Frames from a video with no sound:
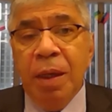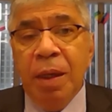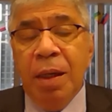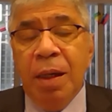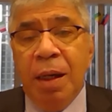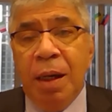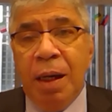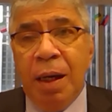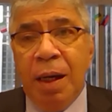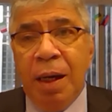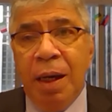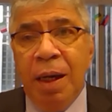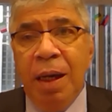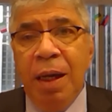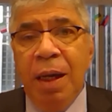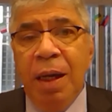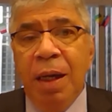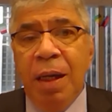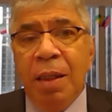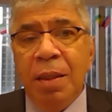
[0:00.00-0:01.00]

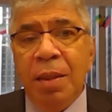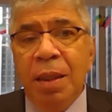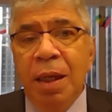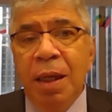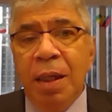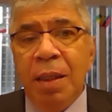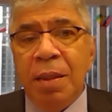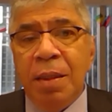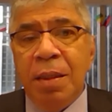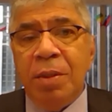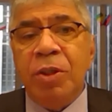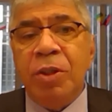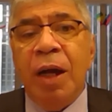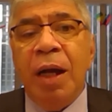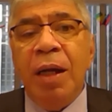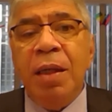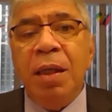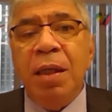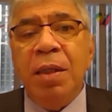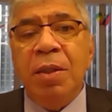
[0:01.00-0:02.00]
And the
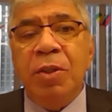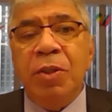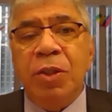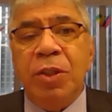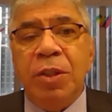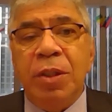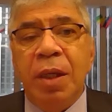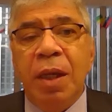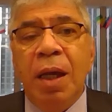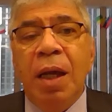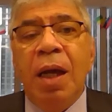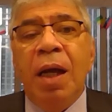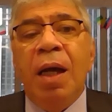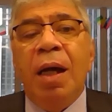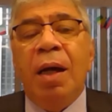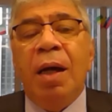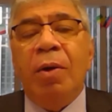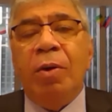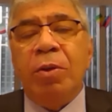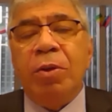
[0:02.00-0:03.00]
Chinese
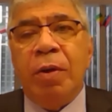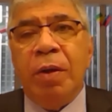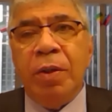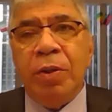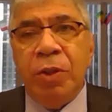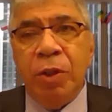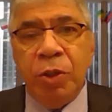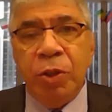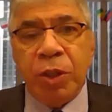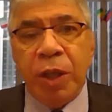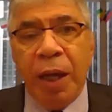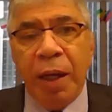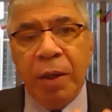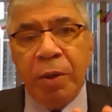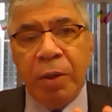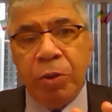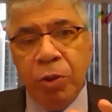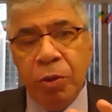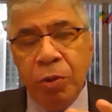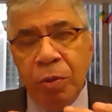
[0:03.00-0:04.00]
authorities
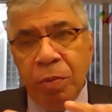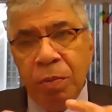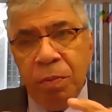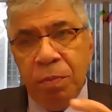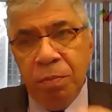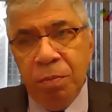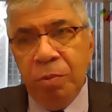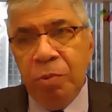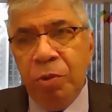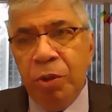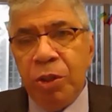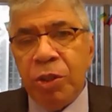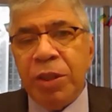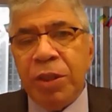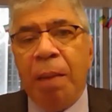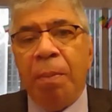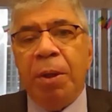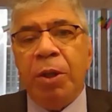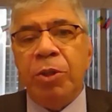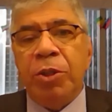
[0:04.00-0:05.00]
decided to
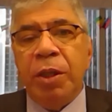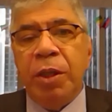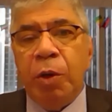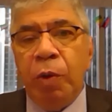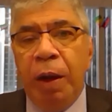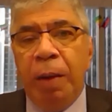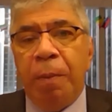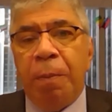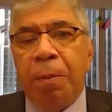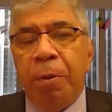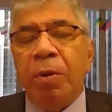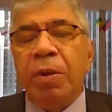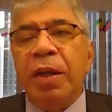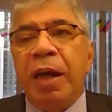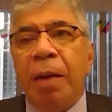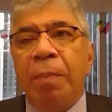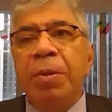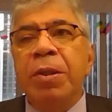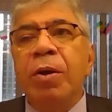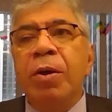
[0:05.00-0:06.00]
reestablish the grip on
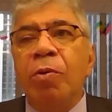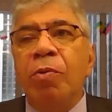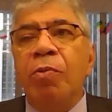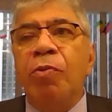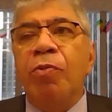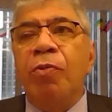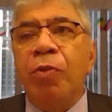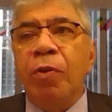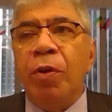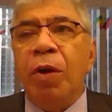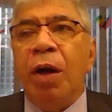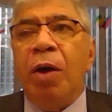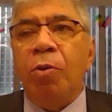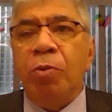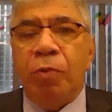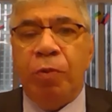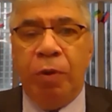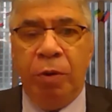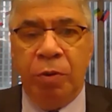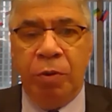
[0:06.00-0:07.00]
capital
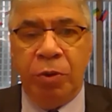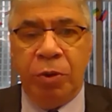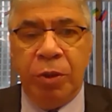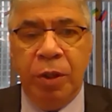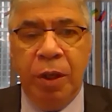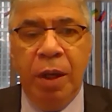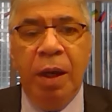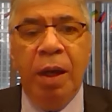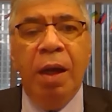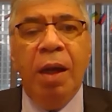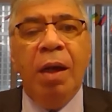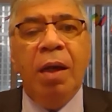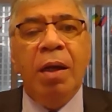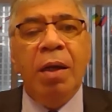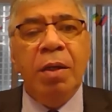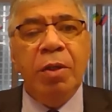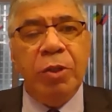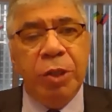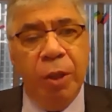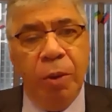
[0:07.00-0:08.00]
outflows.
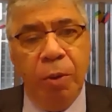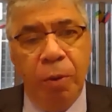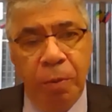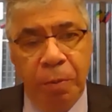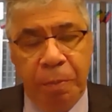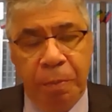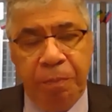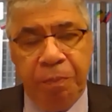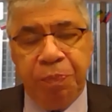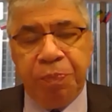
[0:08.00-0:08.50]
So